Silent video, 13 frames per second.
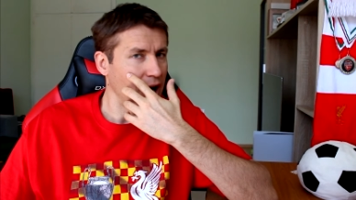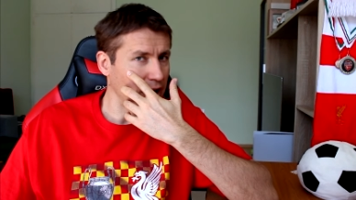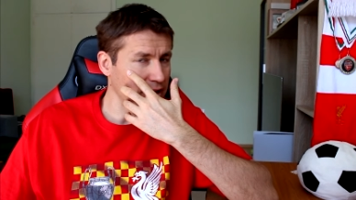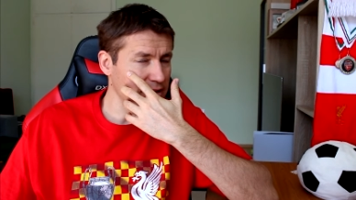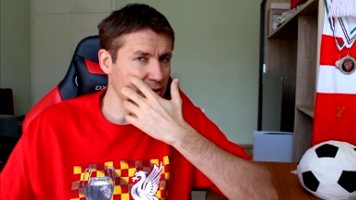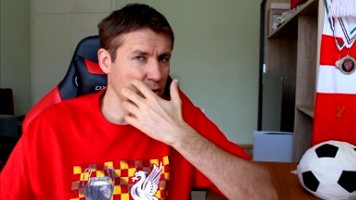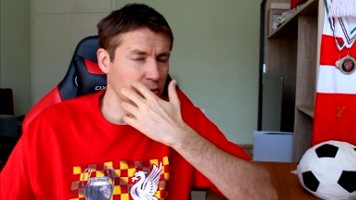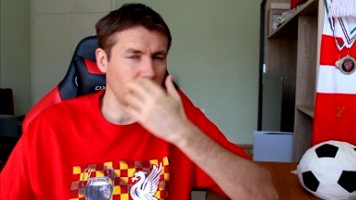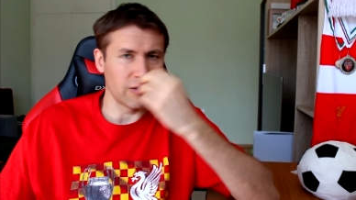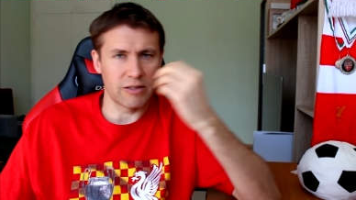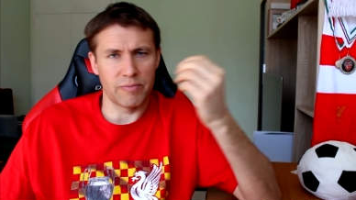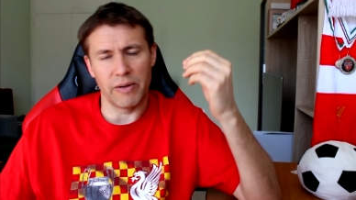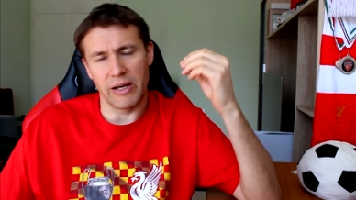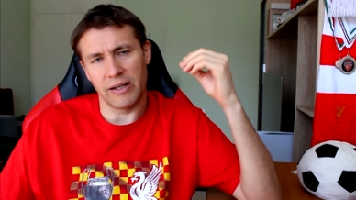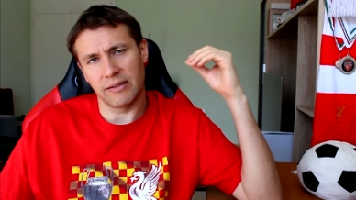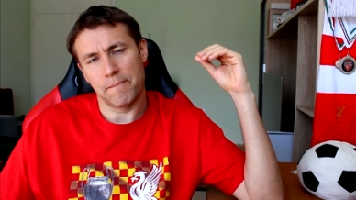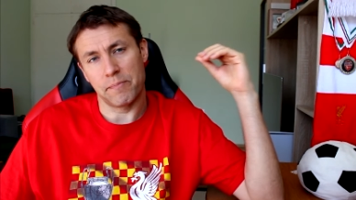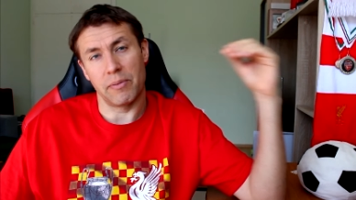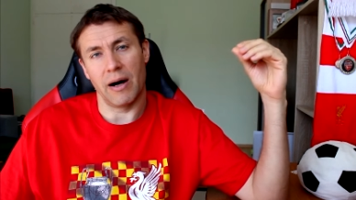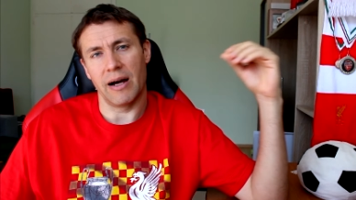Arne Slot was picked
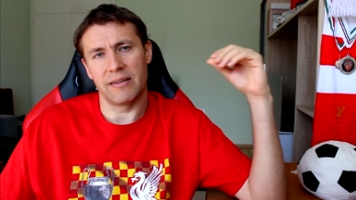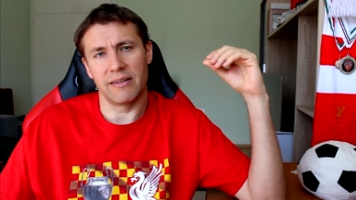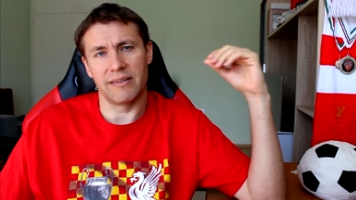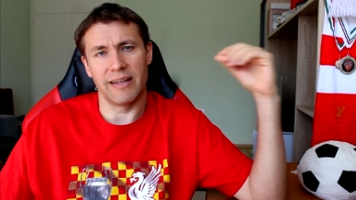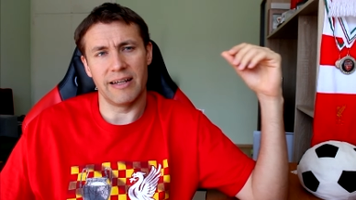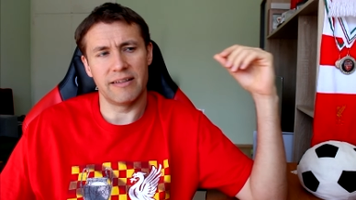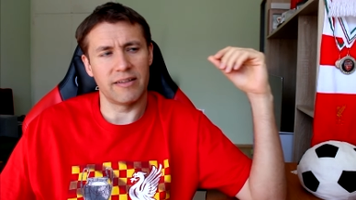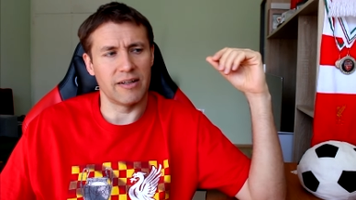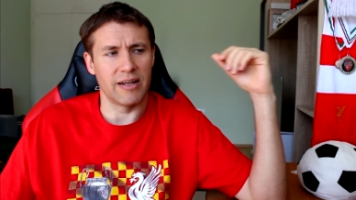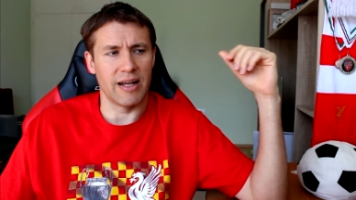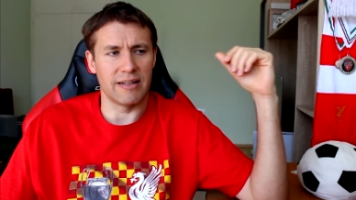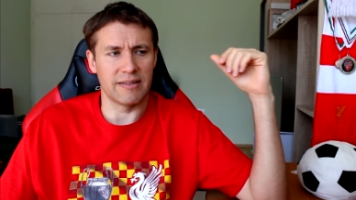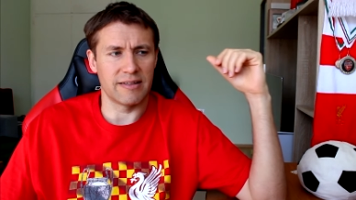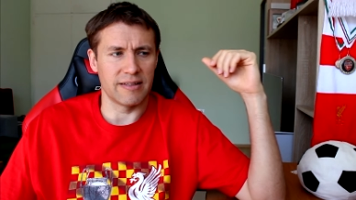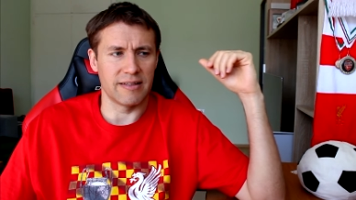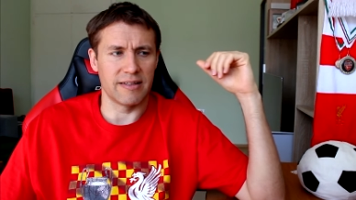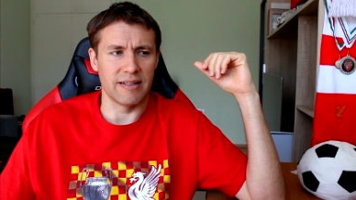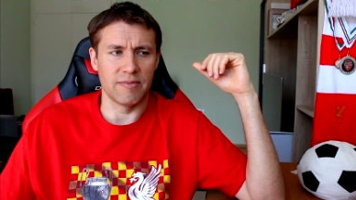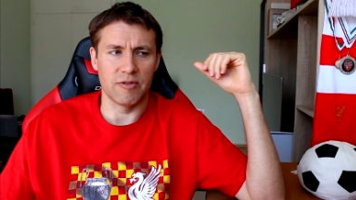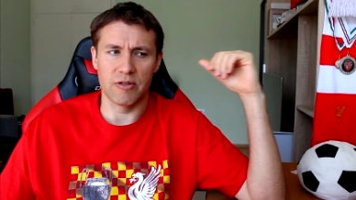by the data analysis
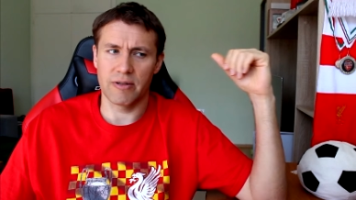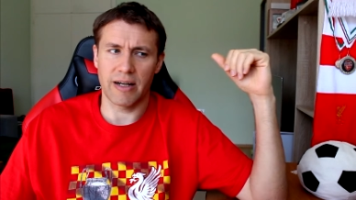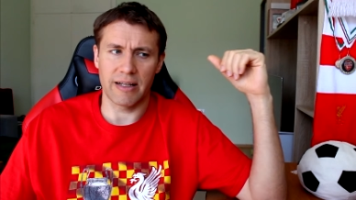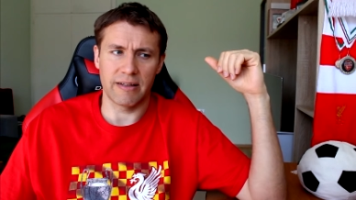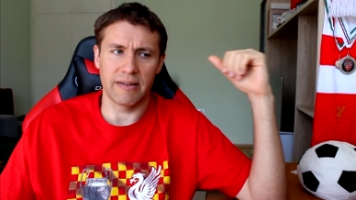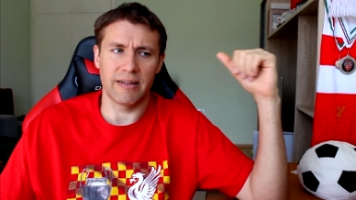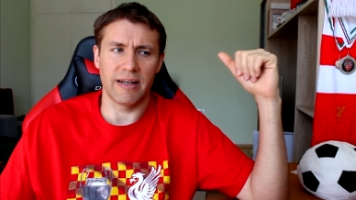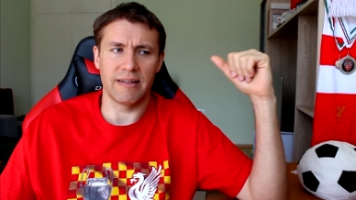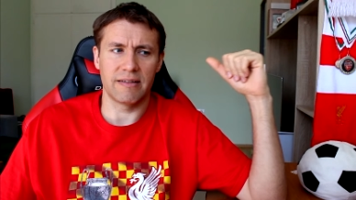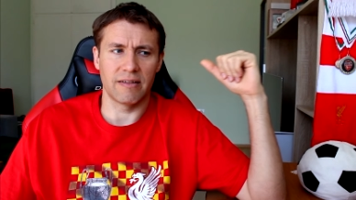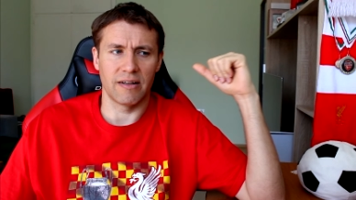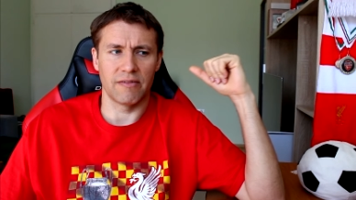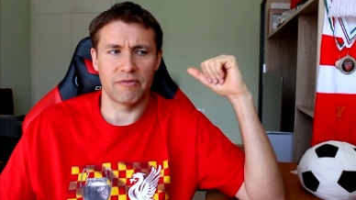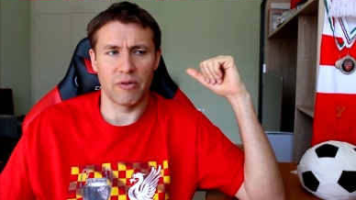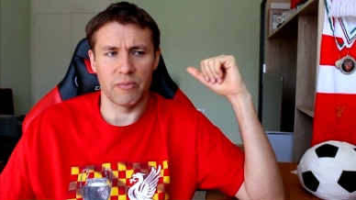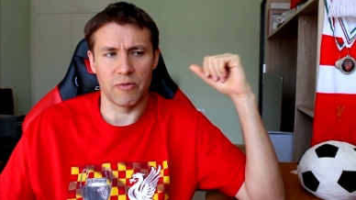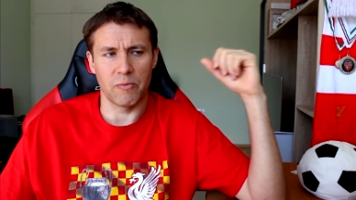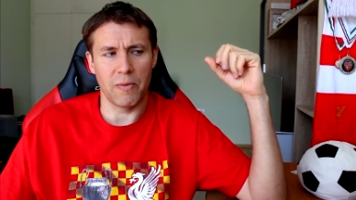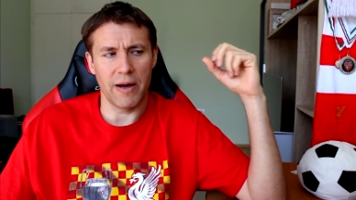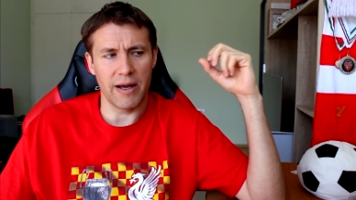team. You look at the data from
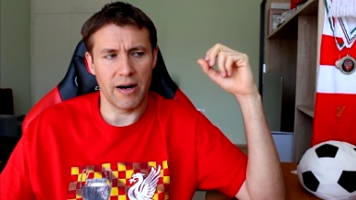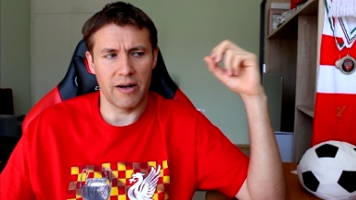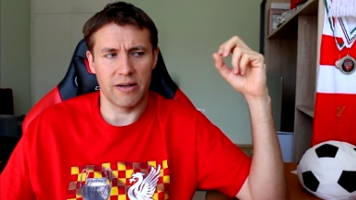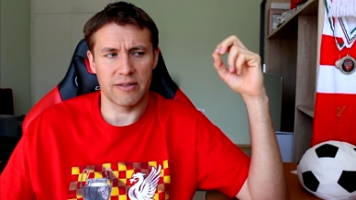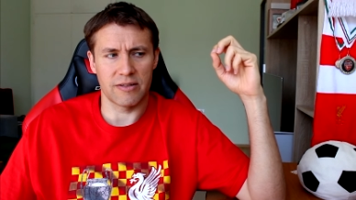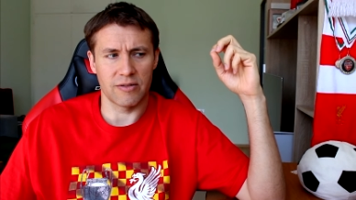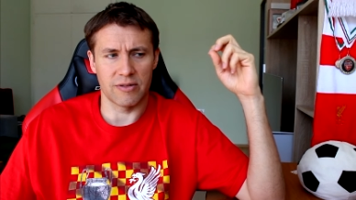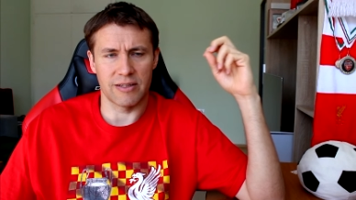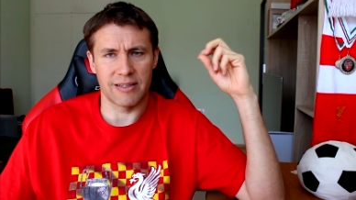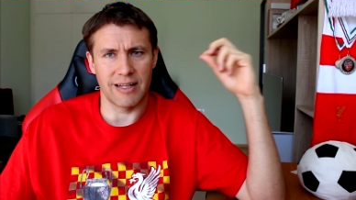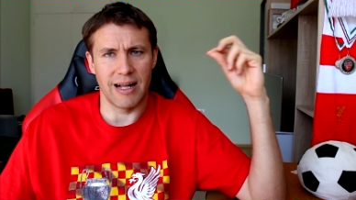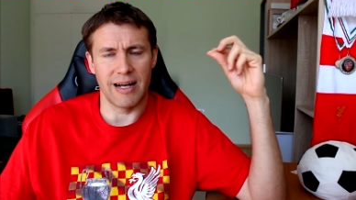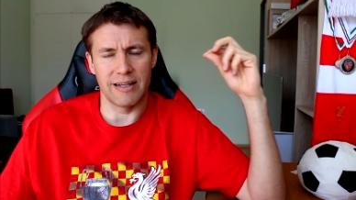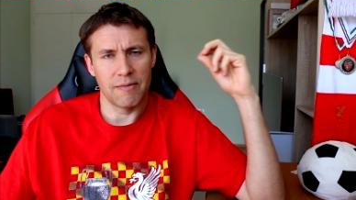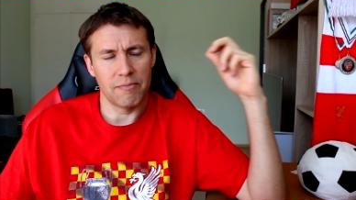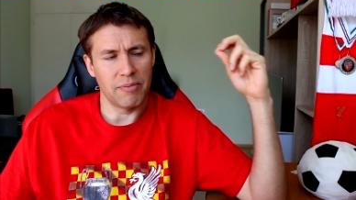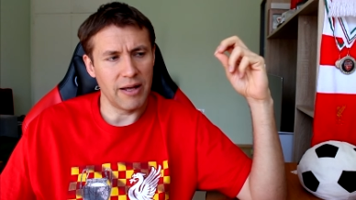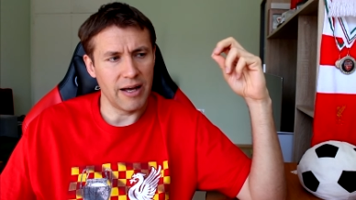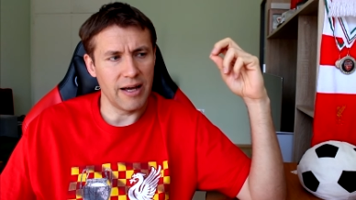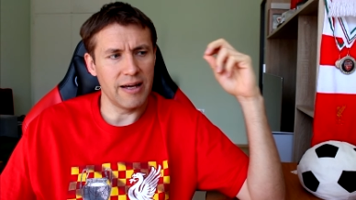the way Arne Slot slide
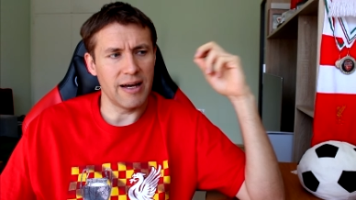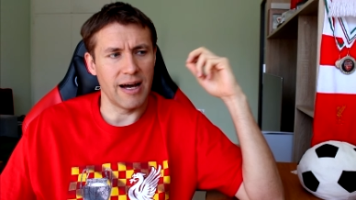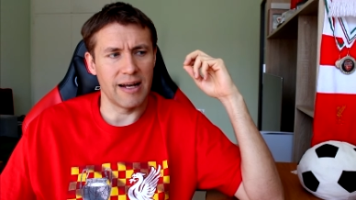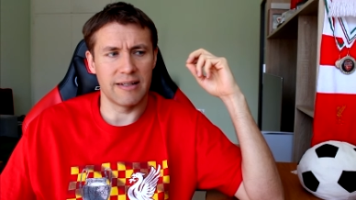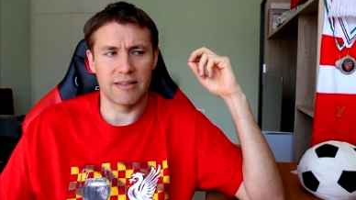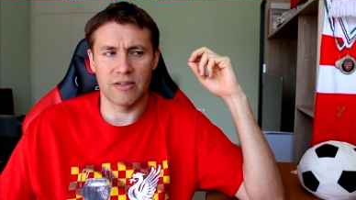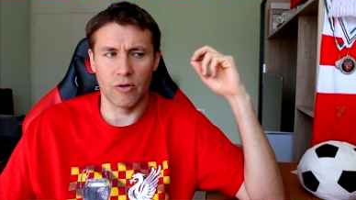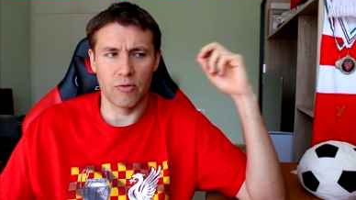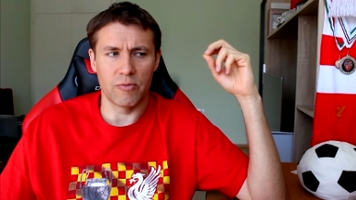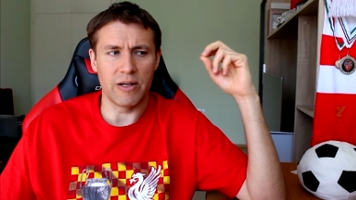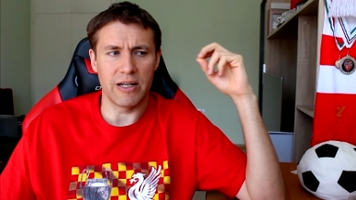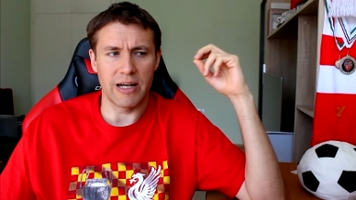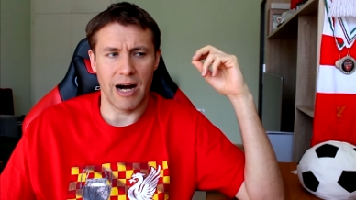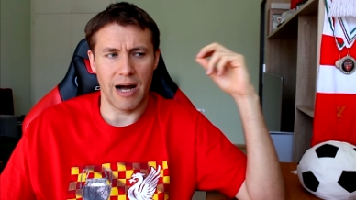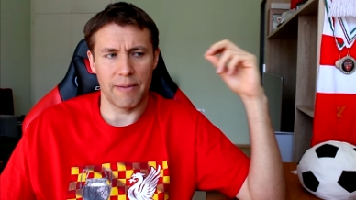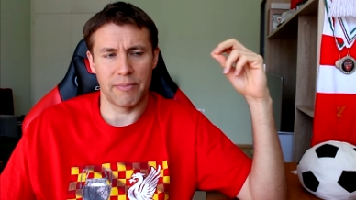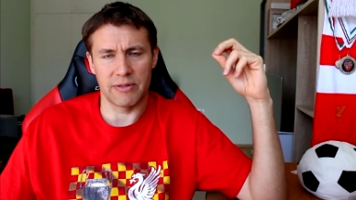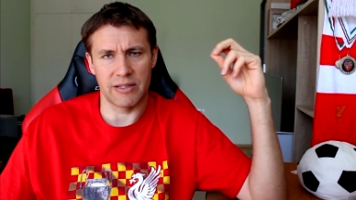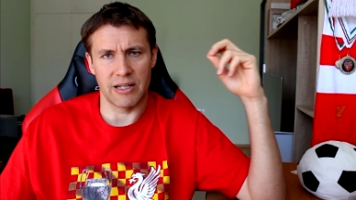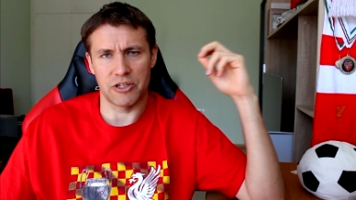play and it's all really high
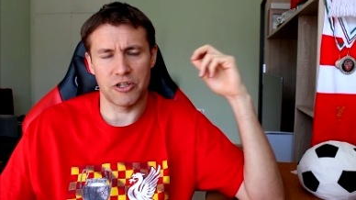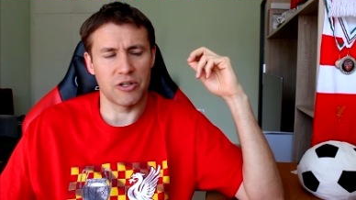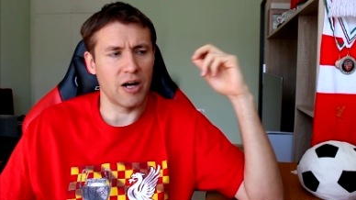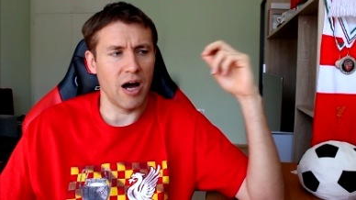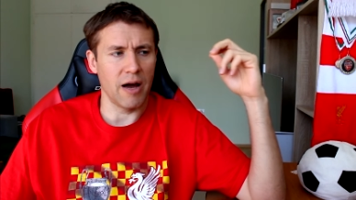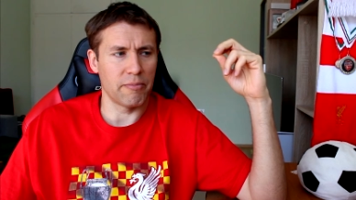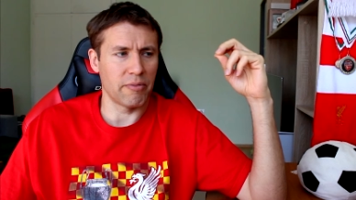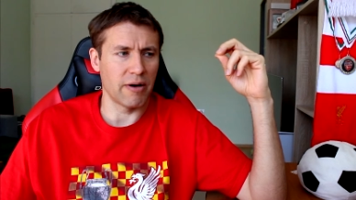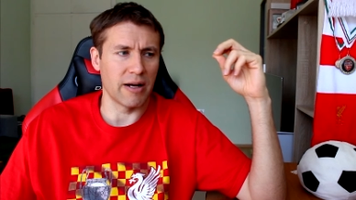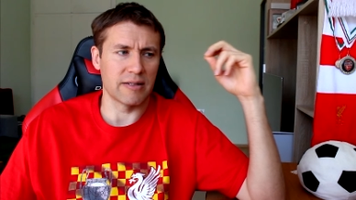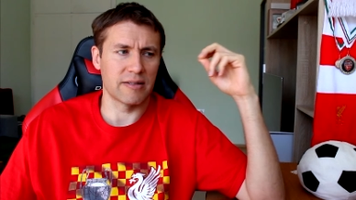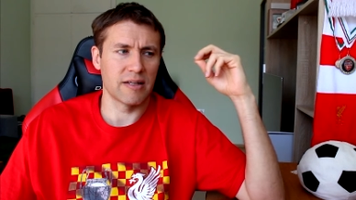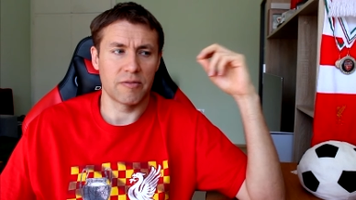possession, high press.